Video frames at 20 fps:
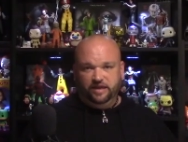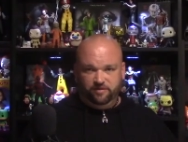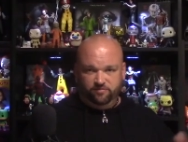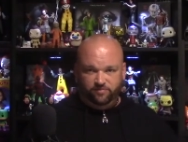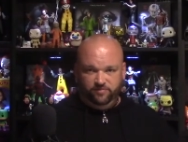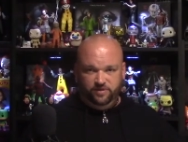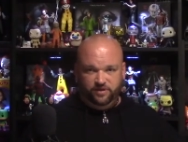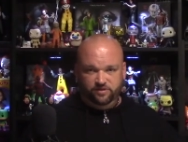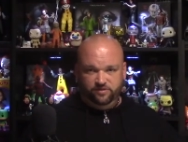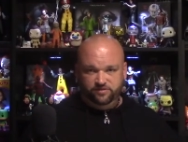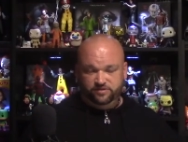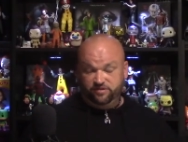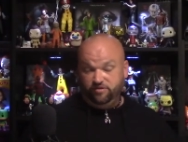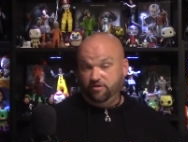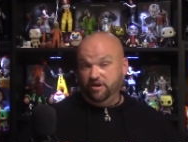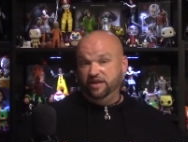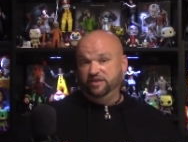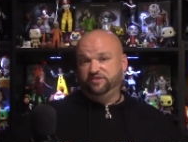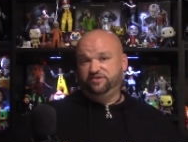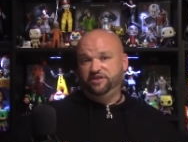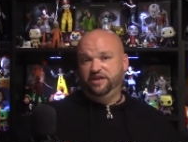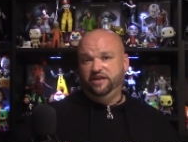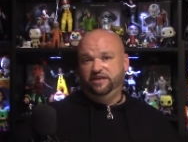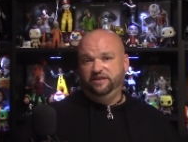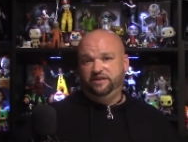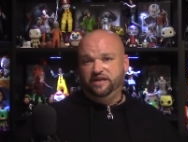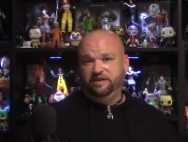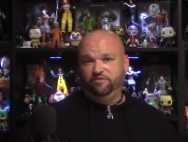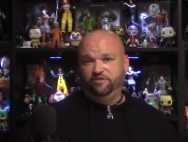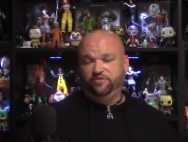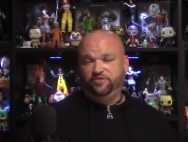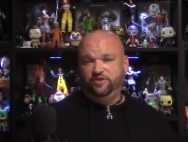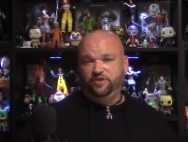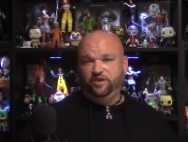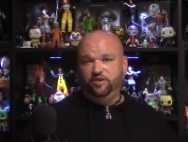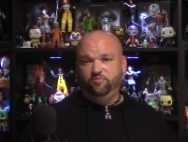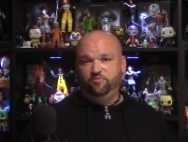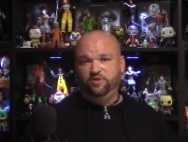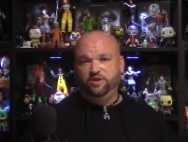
uh, you know, it's a great scene and everything.